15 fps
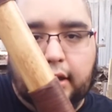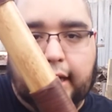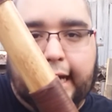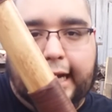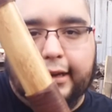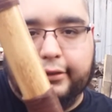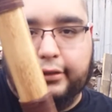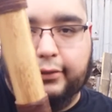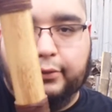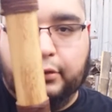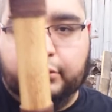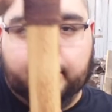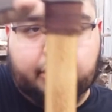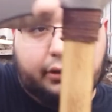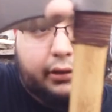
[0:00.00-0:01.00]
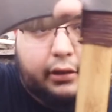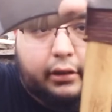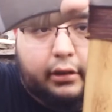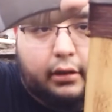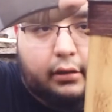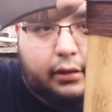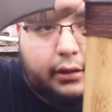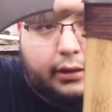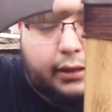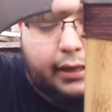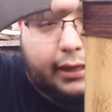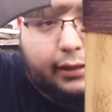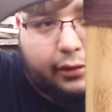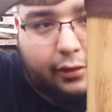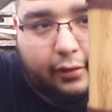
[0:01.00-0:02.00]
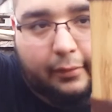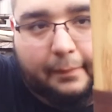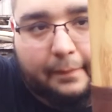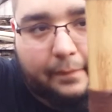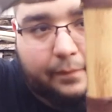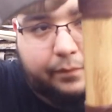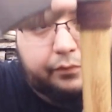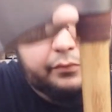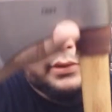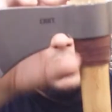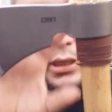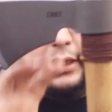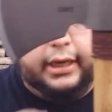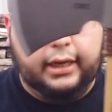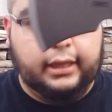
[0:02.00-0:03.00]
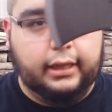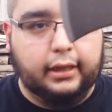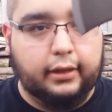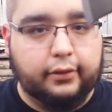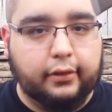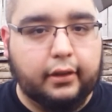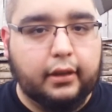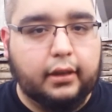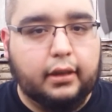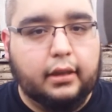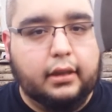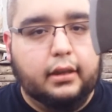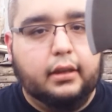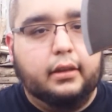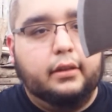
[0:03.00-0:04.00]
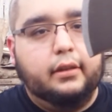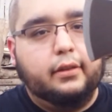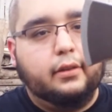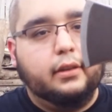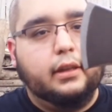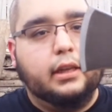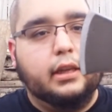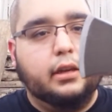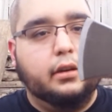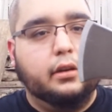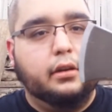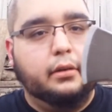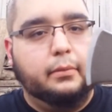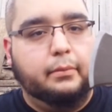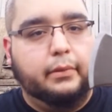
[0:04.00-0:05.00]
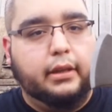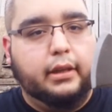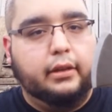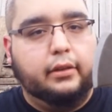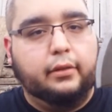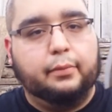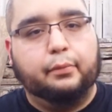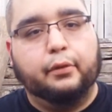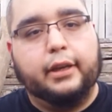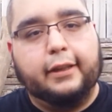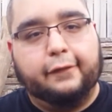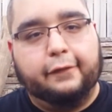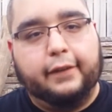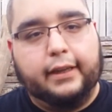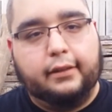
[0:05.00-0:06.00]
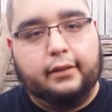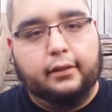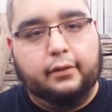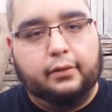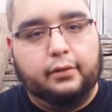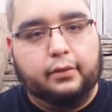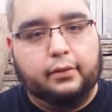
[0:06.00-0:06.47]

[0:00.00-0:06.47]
axe if you were just going to call it that. But in any case, this thing here is pretty effective.